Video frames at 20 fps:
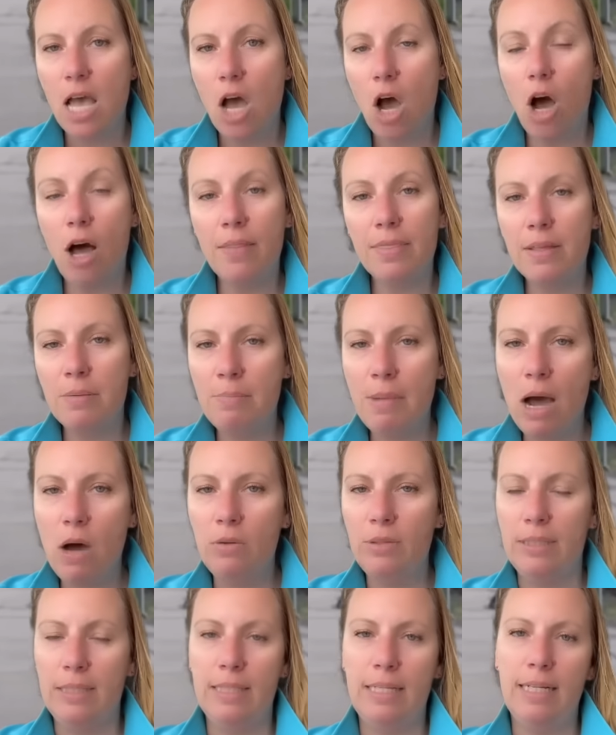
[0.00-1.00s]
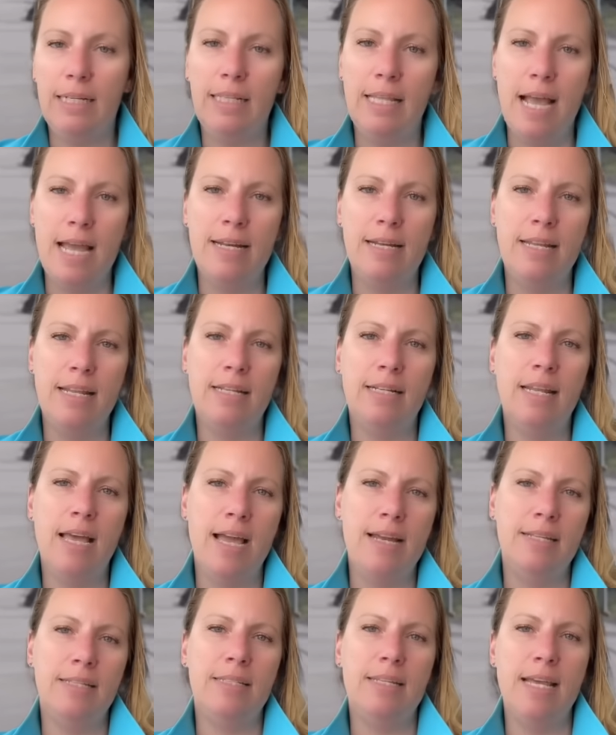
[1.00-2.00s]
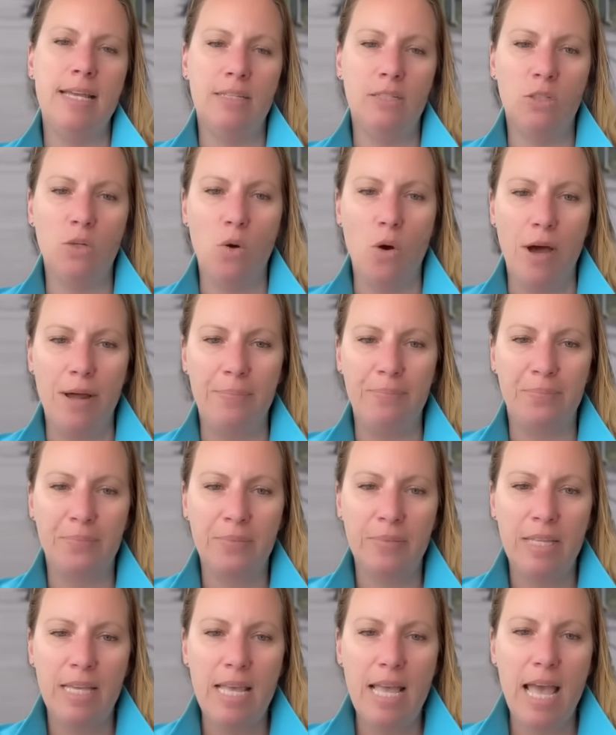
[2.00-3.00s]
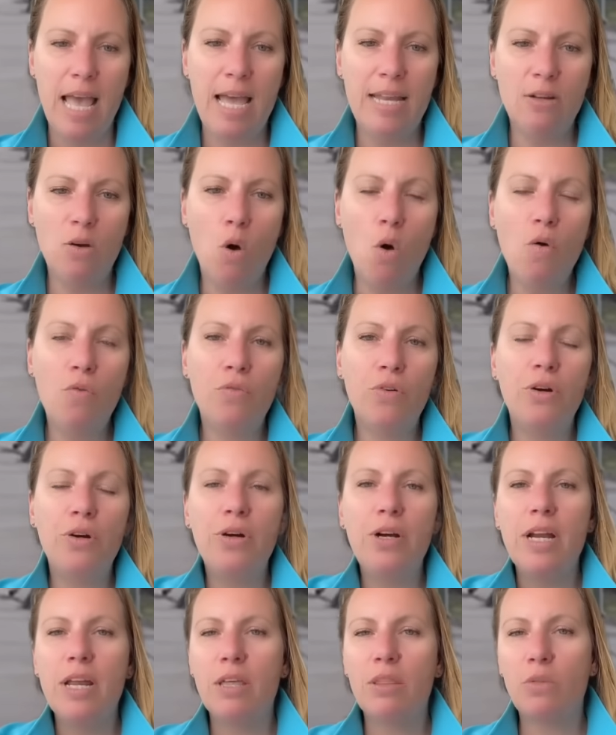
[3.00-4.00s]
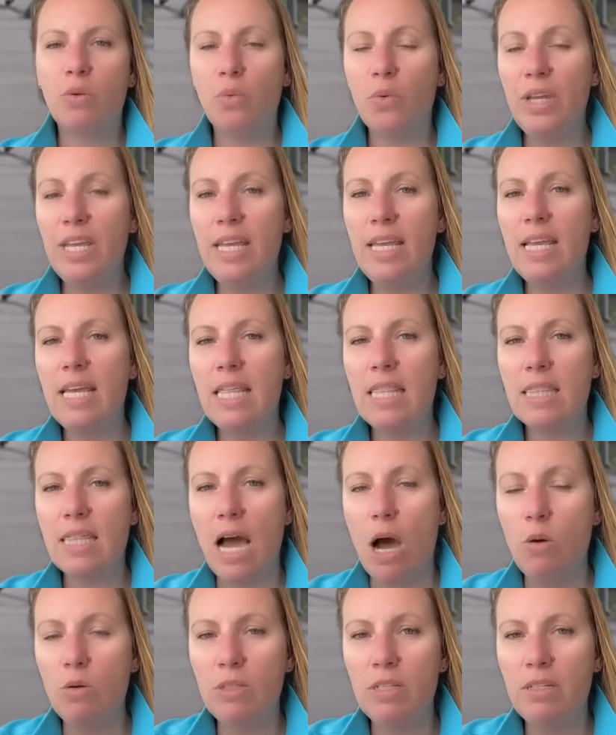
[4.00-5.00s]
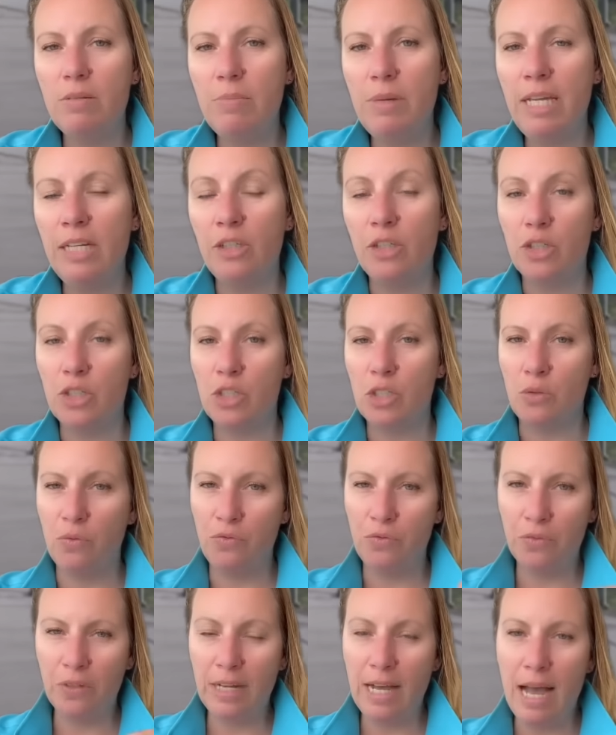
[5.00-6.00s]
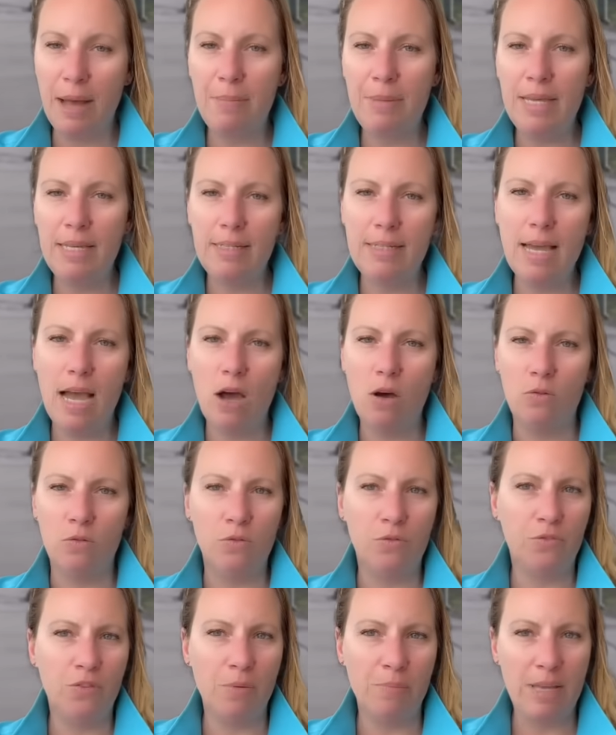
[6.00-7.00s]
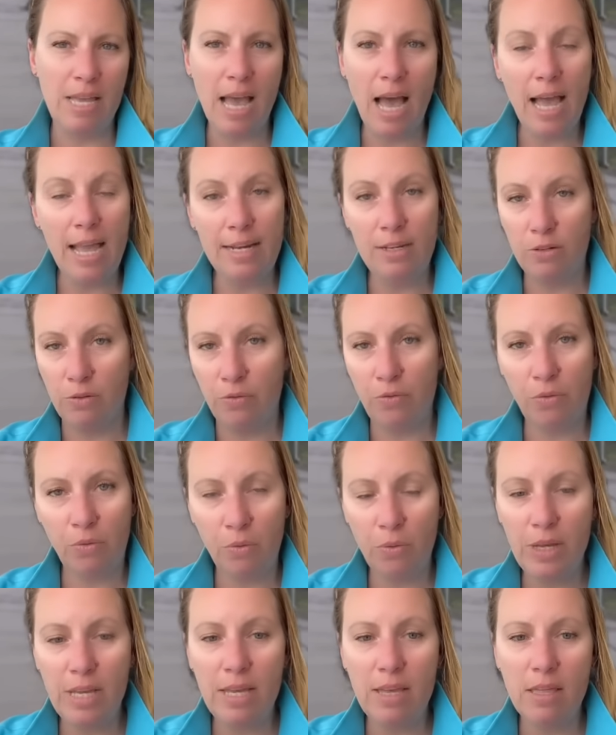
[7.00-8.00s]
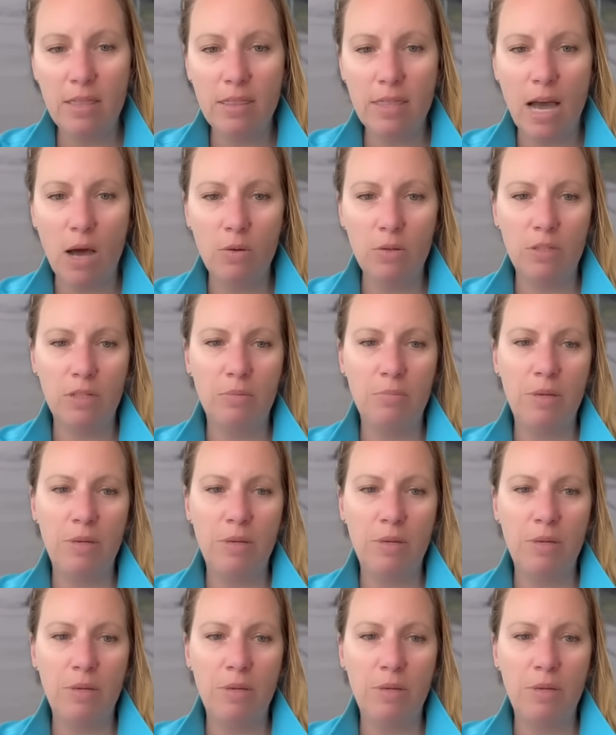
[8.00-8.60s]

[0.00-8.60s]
on the mountain, the Kleine, Kleines Nesthorn, at over 3,000 meters. So coming down from a height of 3,000